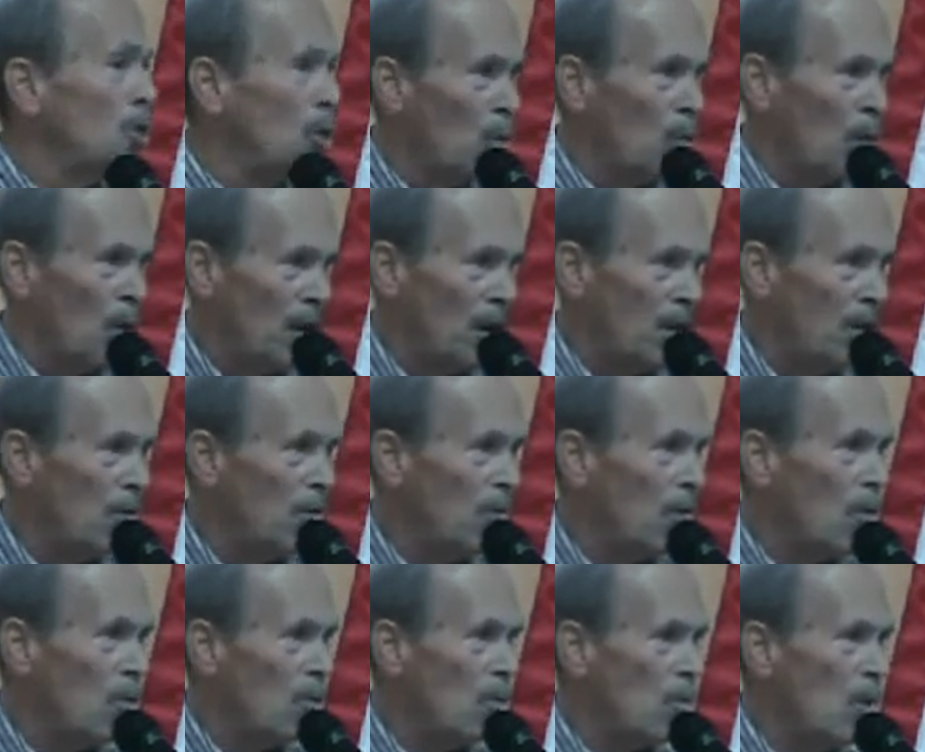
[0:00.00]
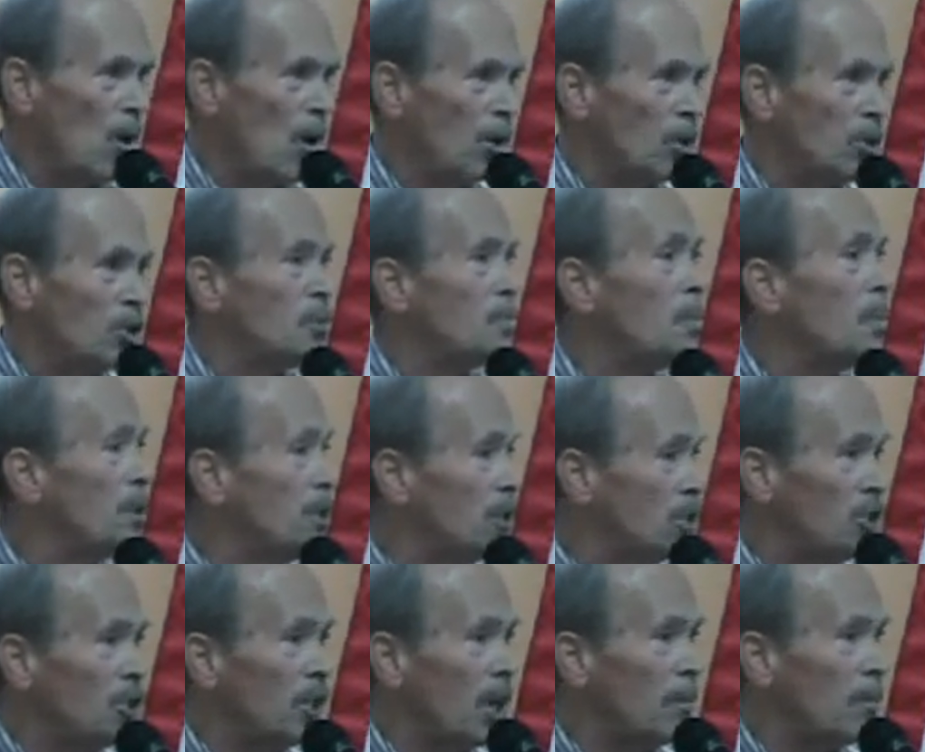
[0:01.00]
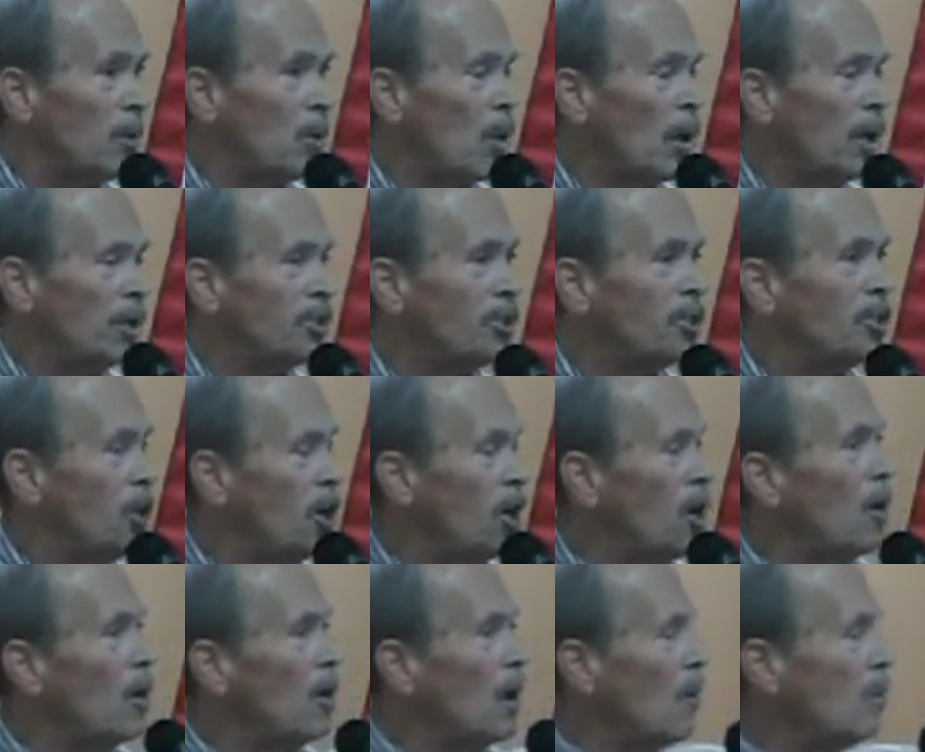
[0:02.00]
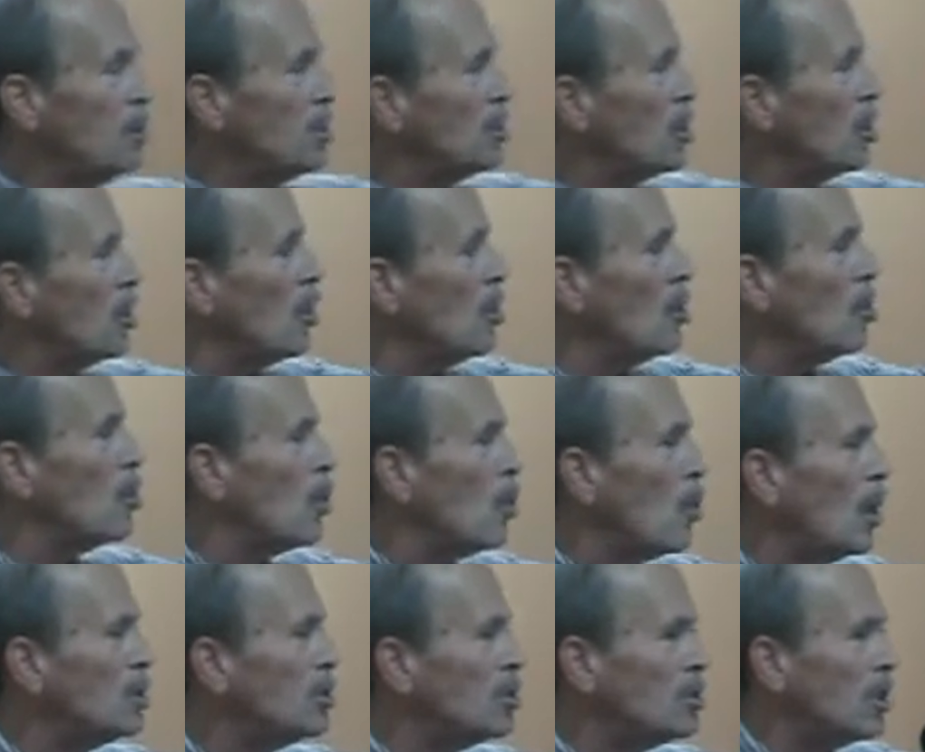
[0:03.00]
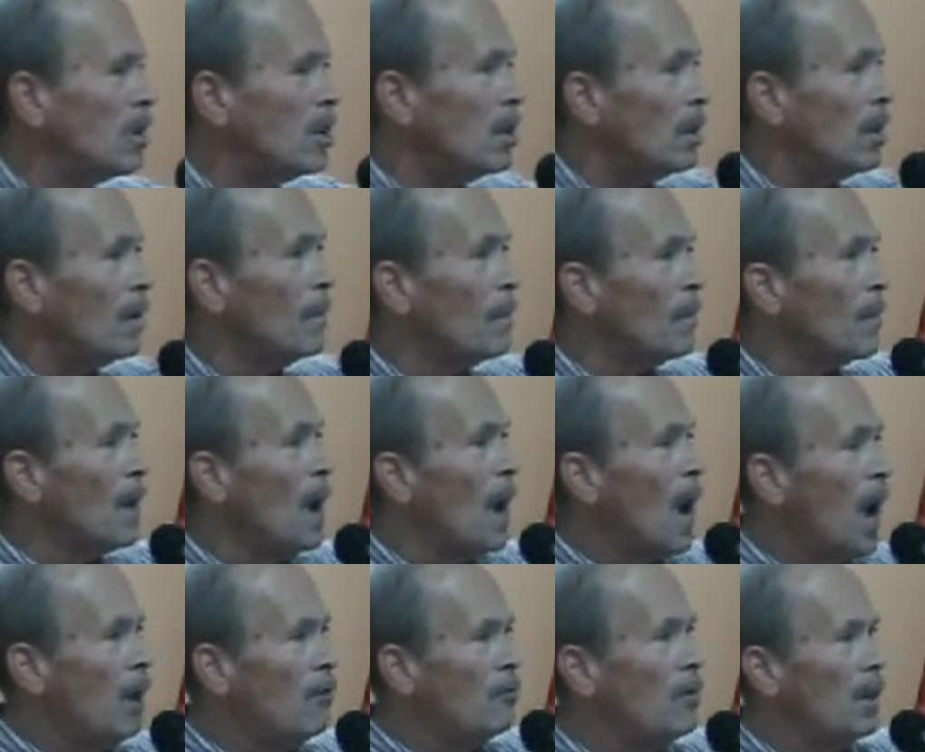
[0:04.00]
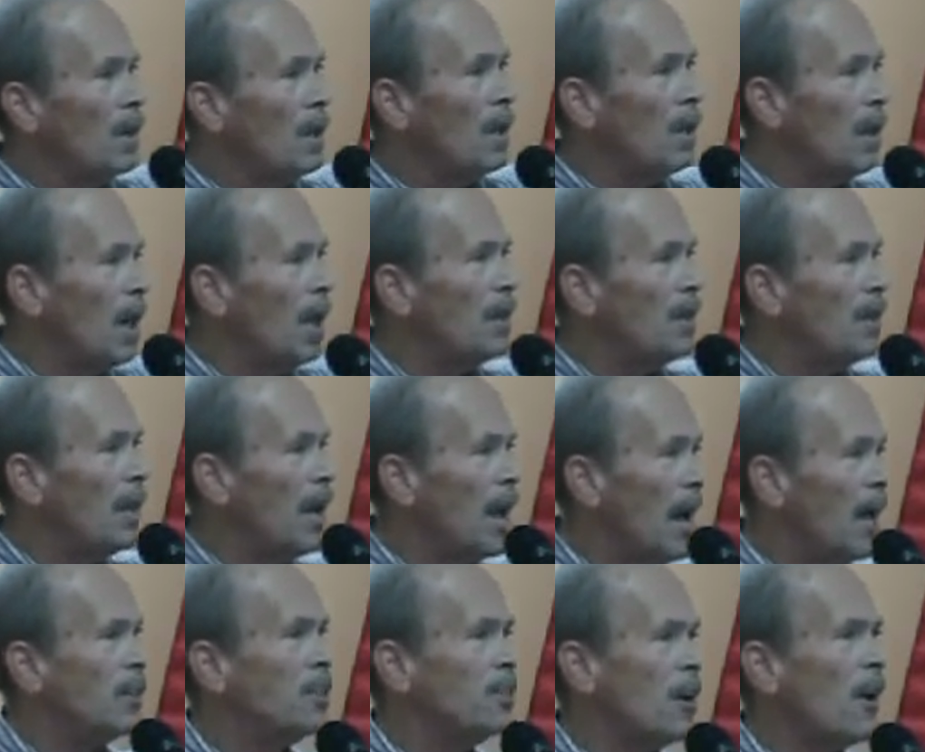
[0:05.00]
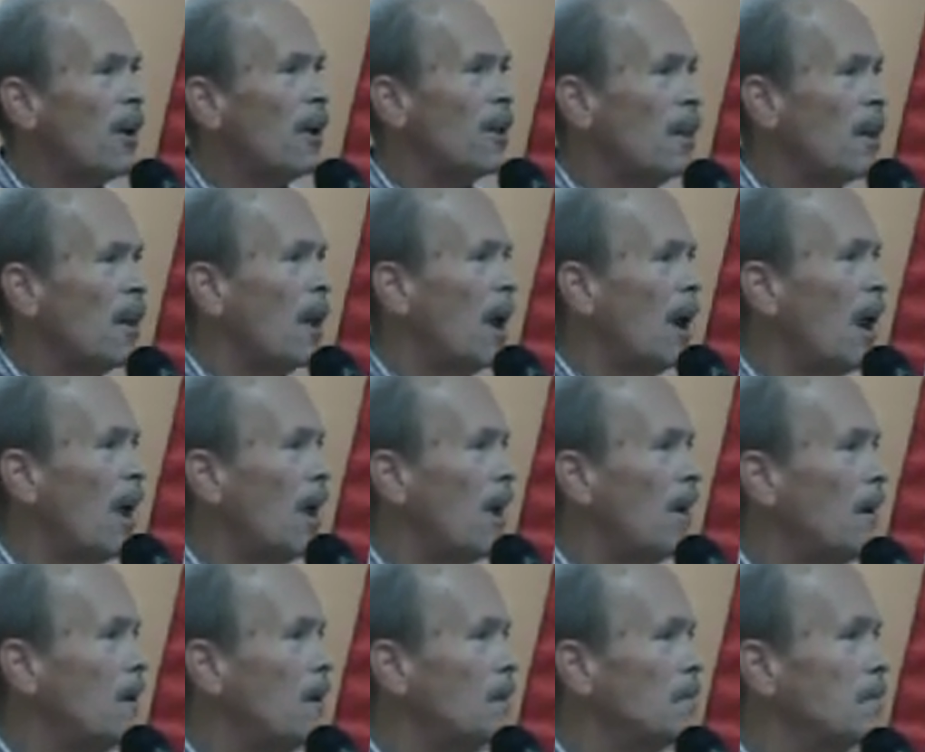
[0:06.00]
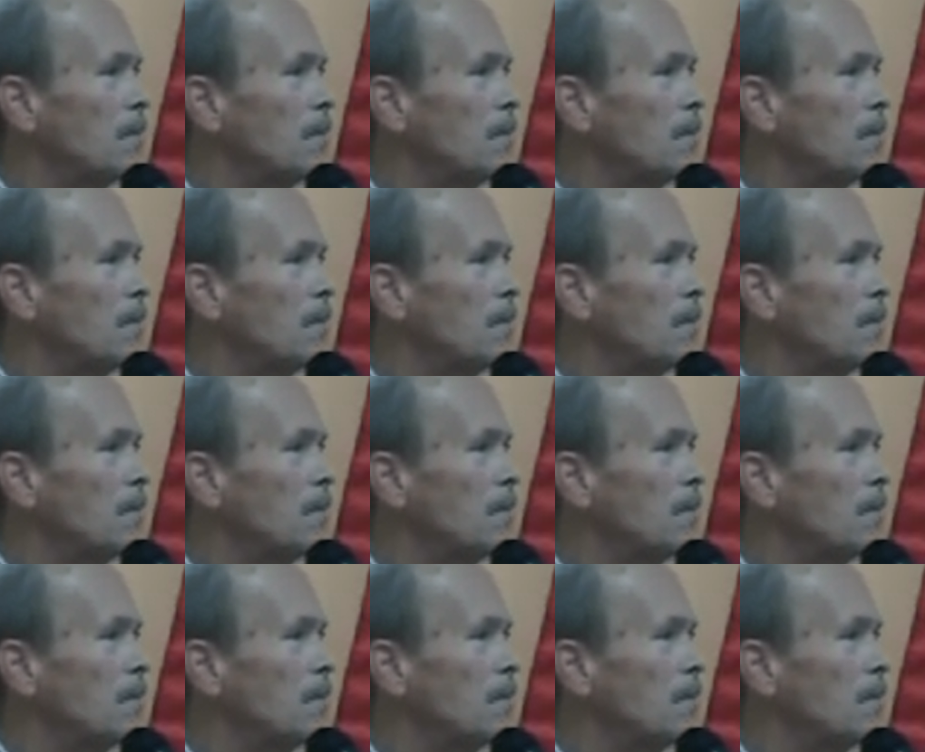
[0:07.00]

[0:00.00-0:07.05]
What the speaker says: Do it in your own words, but the same question. You know, that was a good question. I'd really like the answer to that.